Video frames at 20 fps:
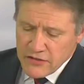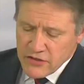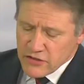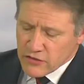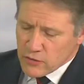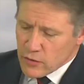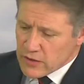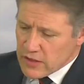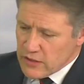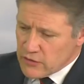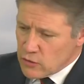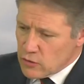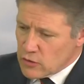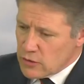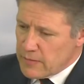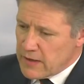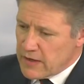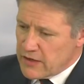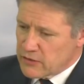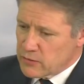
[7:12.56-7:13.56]
just quickly talk
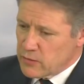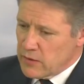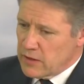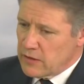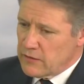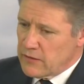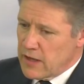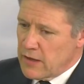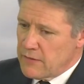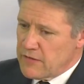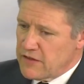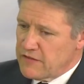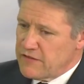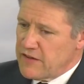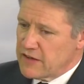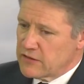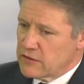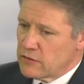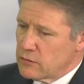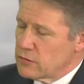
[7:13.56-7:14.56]
about as well the
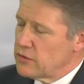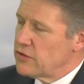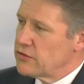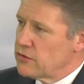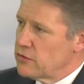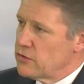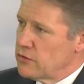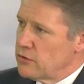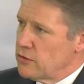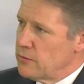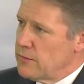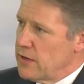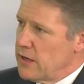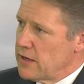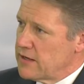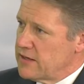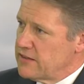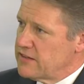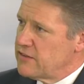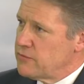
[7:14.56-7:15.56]
effect on all this on all the
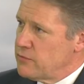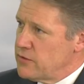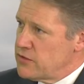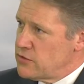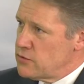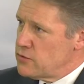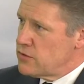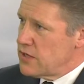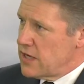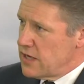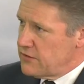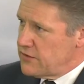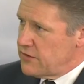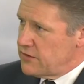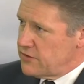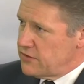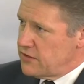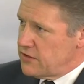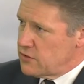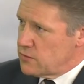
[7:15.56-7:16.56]
markets. If we do get
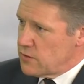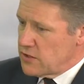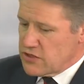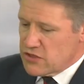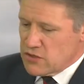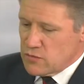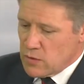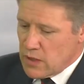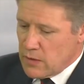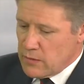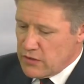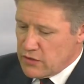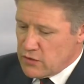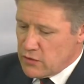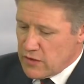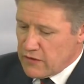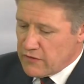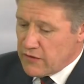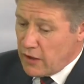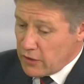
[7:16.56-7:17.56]
this situation where we do
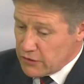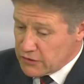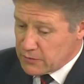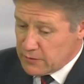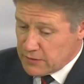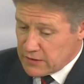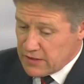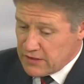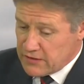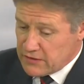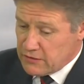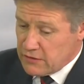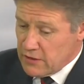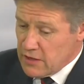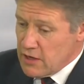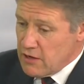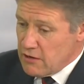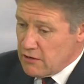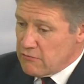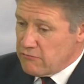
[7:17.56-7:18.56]
have ultimately to
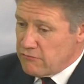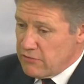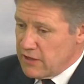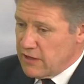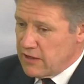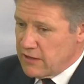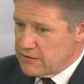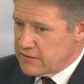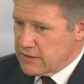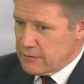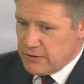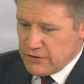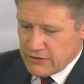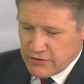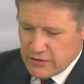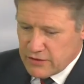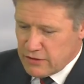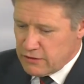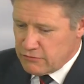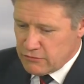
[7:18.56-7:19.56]
rely on
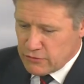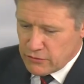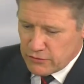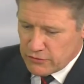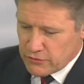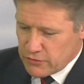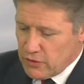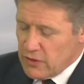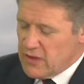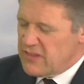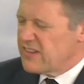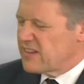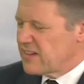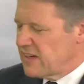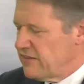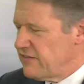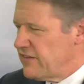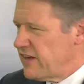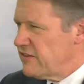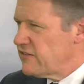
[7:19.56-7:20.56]
WTO rules or the
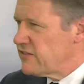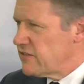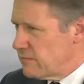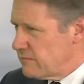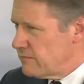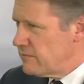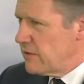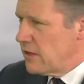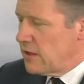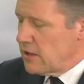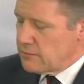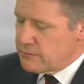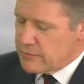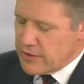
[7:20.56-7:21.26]
cliff edge, the hard